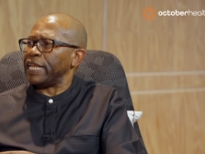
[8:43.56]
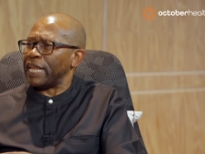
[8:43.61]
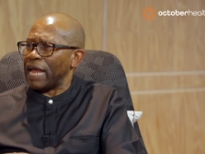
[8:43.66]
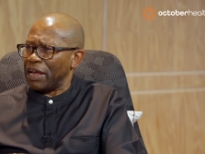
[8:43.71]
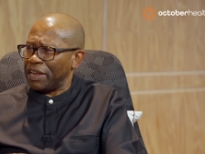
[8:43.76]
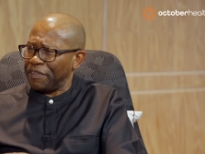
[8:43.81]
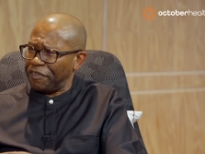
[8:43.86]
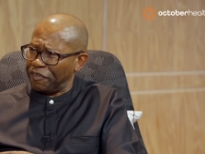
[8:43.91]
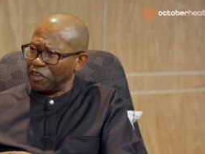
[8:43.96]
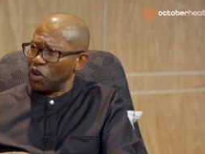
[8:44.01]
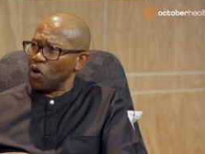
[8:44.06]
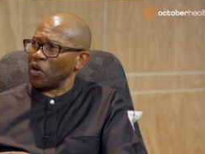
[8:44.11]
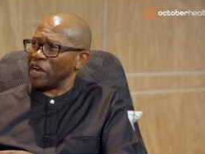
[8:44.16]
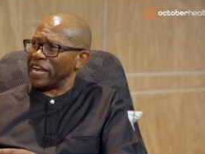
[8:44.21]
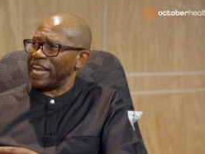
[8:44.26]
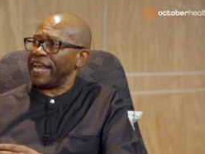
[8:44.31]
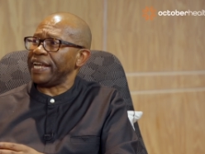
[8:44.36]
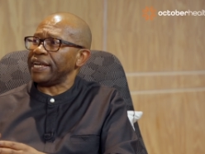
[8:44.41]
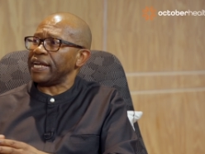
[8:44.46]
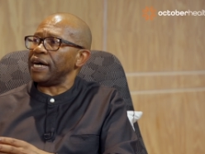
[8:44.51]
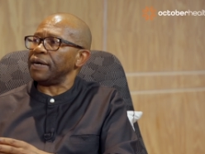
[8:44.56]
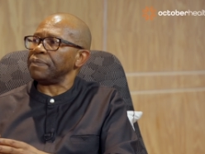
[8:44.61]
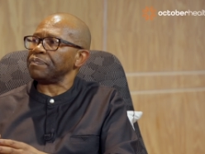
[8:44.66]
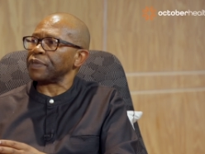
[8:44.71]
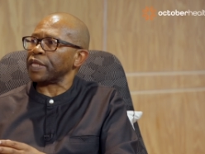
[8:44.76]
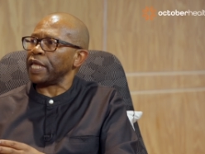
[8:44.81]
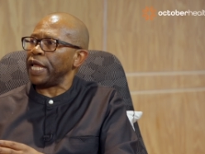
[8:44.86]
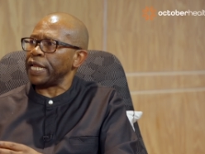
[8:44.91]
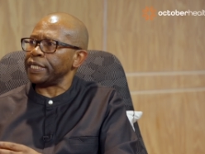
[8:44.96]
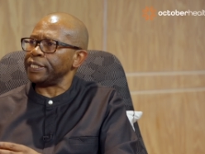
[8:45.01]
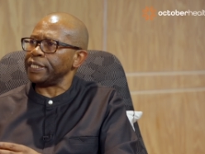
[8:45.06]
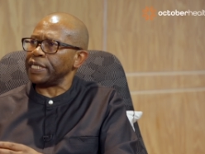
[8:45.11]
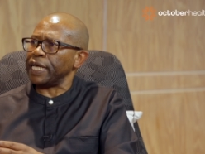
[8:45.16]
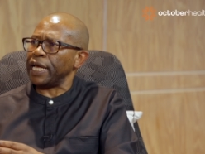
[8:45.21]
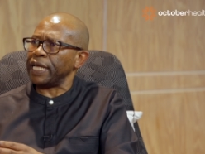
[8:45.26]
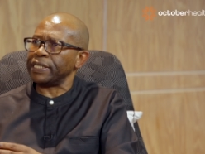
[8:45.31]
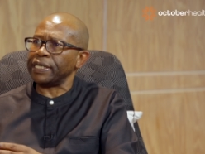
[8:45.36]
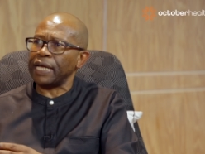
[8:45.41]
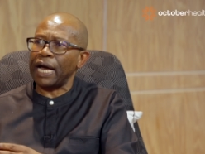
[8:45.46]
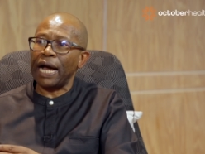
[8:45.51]
Lifelong learner.
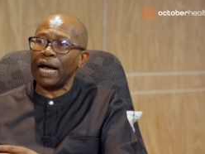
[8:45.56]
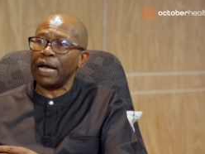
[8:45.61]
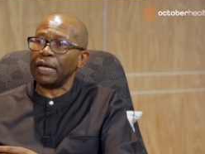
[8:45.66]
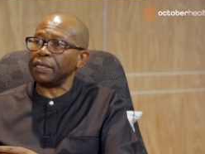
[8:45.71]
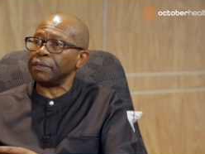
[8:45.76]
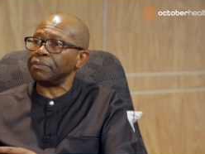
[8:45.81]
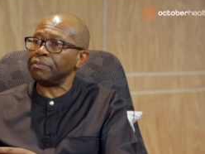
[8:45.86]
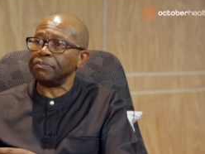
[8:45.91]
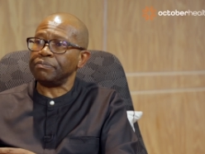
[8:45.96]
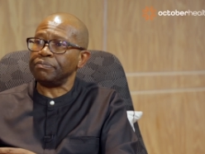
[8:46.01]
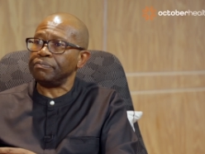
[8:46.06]
And I